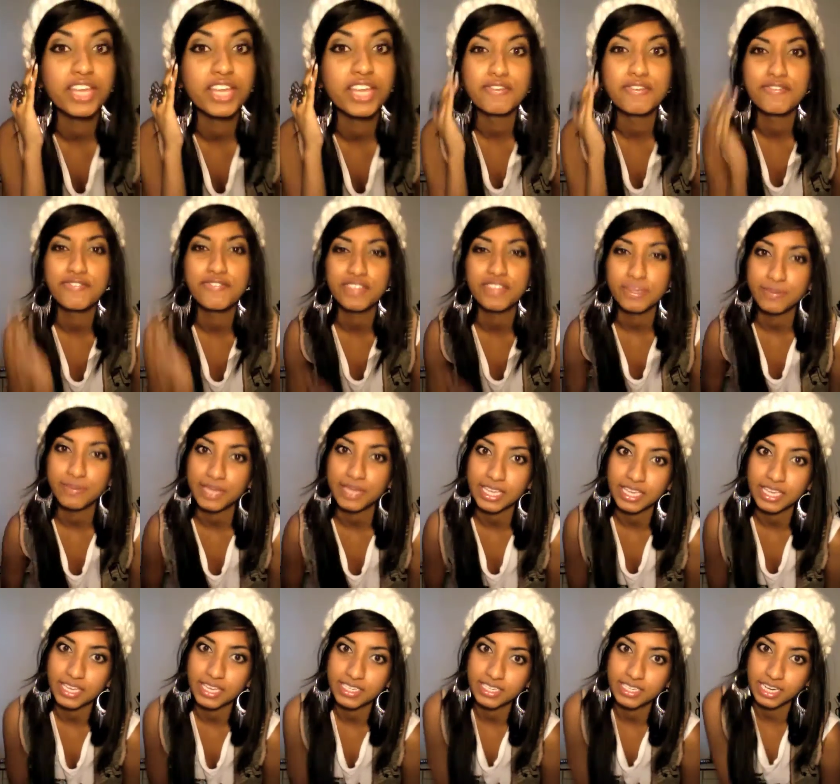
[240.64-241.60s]

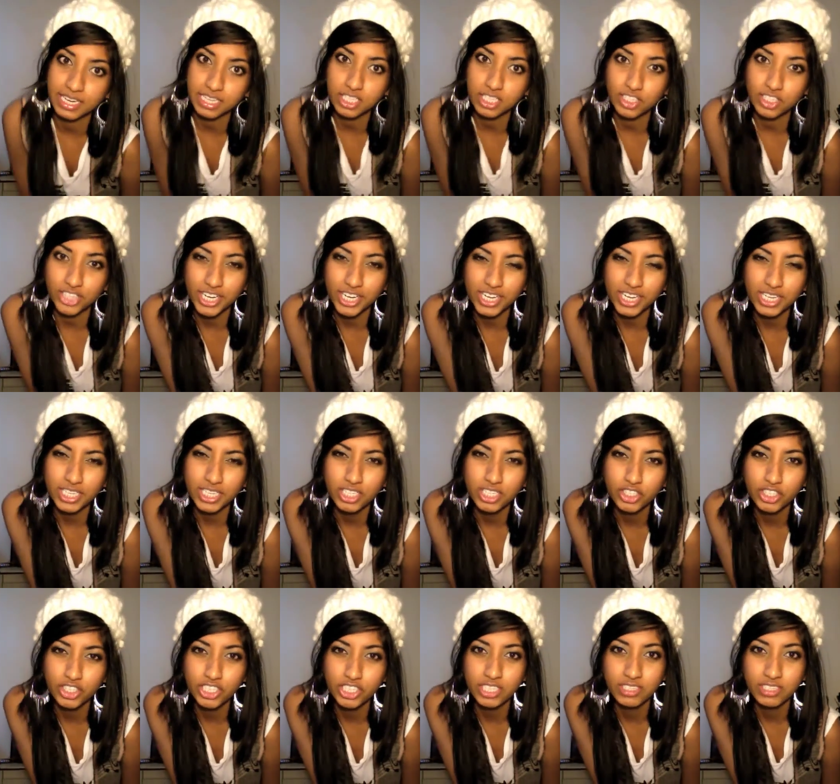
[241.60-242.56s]
Phoebe Dykstra.
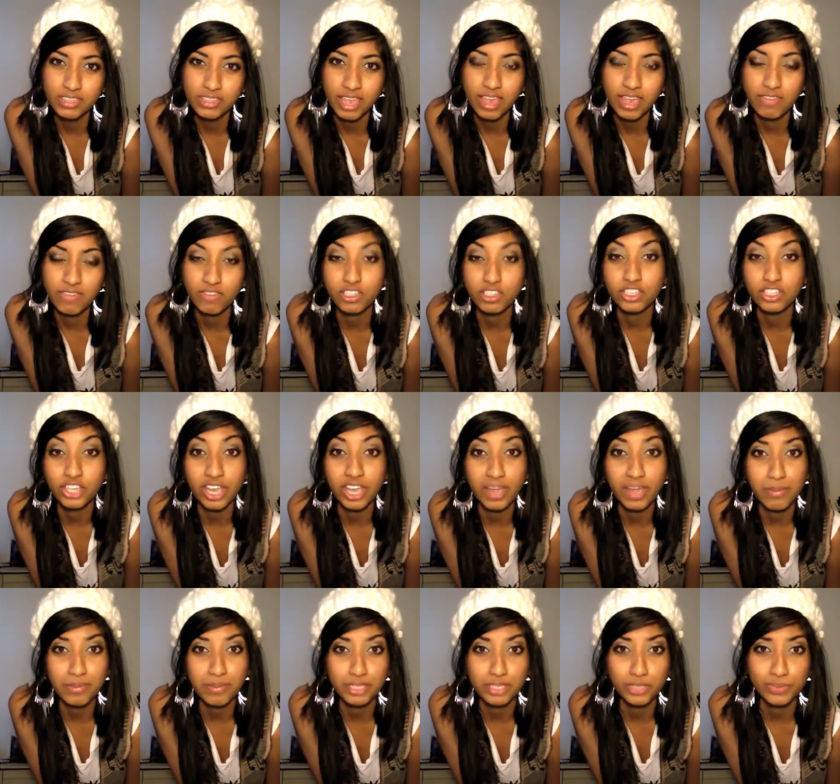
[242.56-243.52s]
She's a VJ at
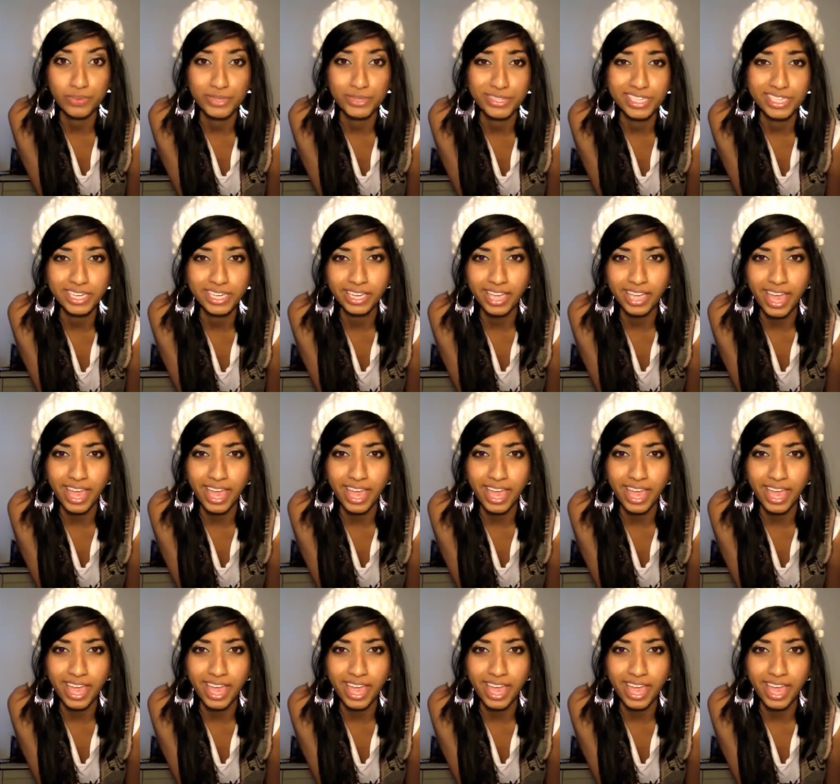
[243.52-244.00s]
Much Music,